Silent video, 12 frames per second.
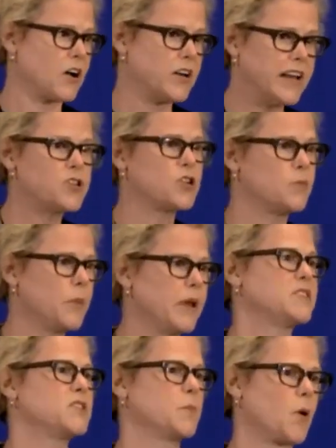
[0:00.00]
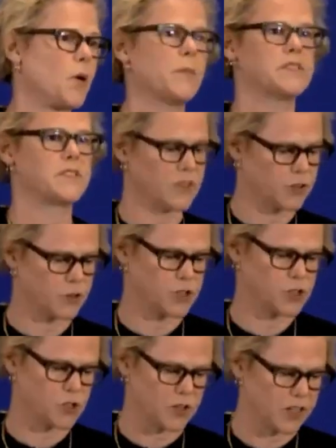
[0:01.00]
our nation based departments of
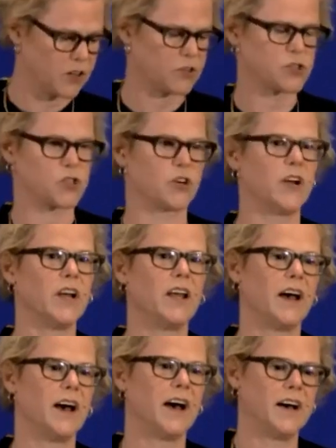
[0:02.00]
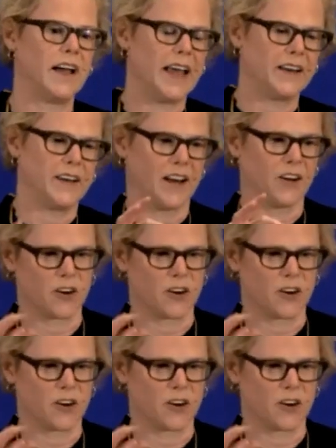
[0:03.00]
literature and culture uh, and,